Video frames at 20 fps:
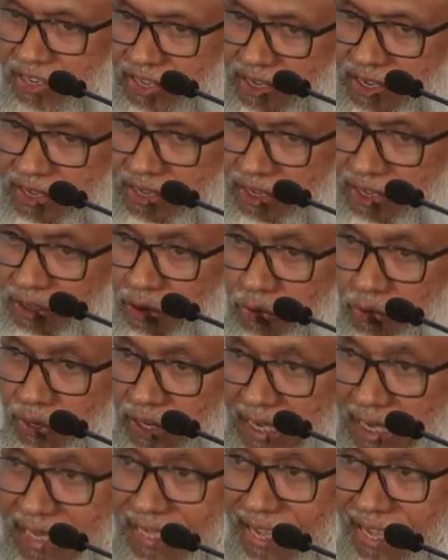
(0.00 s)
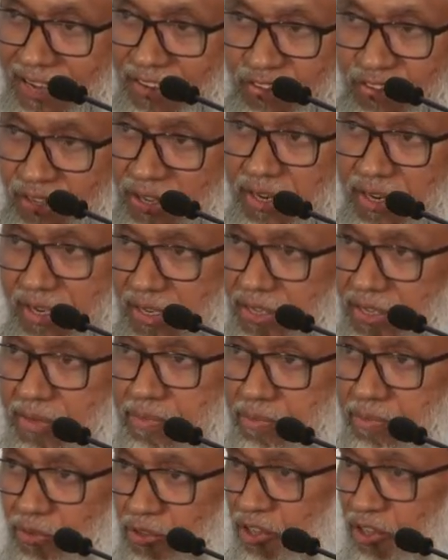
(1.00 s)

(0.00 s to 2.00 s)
is the tawheed and shirk is most